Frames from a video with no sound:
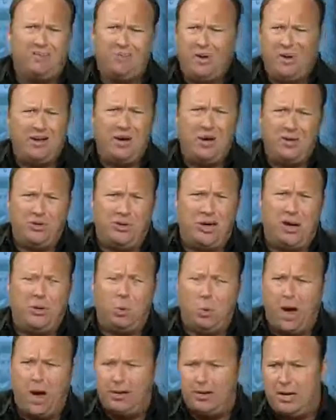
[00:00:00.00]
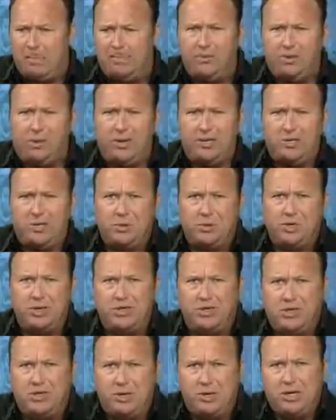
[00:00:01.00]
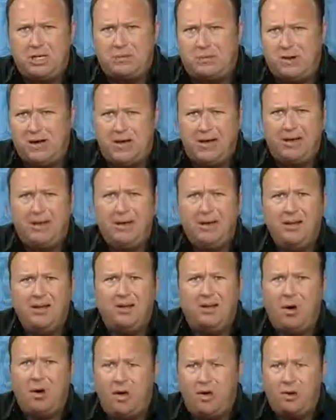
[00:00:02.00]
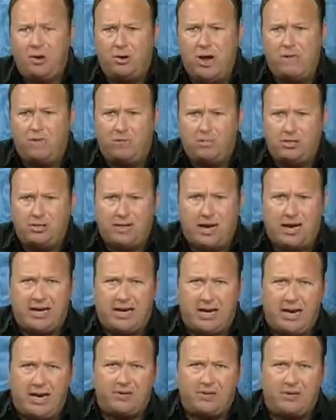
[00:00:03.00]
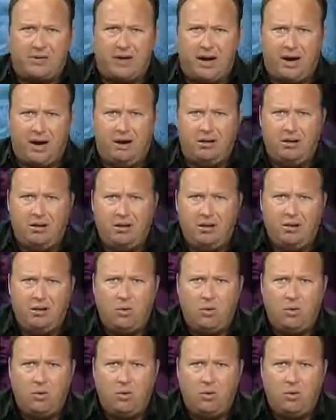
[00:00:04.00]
We know you got wind-up toys doing these shootings, buddy. They're all under government psychiatric care.